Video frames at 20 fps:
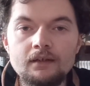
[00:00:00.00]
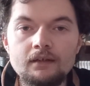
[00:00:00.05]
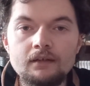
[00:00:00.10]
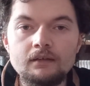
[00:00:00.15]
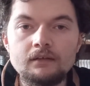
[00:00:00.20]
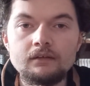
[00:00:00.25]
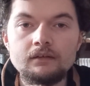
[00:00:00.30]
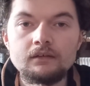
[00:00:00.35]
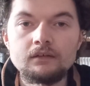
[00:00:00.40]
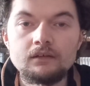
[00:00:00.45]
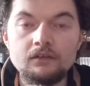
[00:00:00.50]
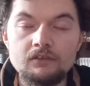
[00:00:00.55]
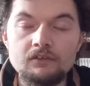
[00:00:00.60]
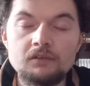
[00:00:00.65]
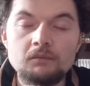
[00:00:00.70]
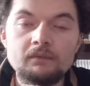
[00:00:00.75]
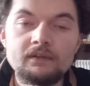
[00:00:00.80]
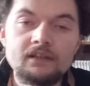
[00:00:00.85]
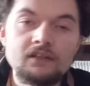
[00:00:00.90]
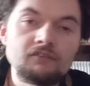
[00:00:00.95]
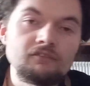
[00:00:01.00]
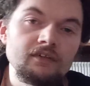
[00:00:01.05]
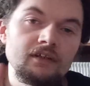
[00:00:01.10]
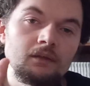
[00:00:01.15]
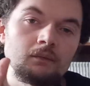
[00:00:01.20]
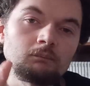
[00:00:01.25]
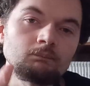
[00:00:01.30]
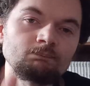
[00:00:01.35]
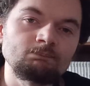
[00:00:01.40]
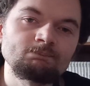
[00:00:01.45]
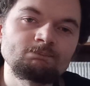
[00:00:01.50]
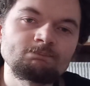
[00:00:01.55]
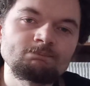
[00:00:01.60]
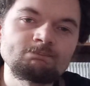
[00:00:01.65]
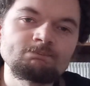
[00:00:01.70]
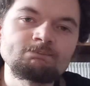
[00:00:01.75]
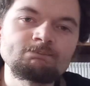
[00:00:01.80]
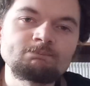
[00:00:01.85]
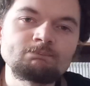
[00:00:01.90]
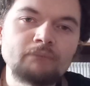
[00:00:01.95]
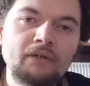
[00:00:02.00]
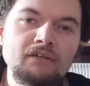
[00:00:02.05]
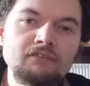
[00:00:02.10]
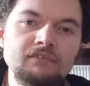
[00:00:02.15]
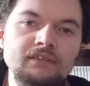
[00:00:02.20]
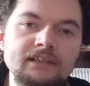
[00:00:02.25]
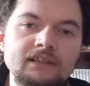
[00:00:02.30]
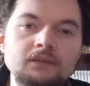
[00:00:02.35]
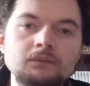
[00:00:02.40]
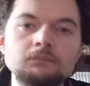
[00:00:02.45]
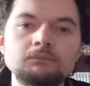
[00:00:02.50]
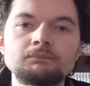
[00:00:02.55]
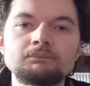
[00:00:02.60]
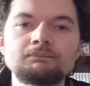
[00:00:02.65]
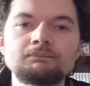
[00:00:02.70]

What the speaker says: and I'll see you in the next video. Bye for now.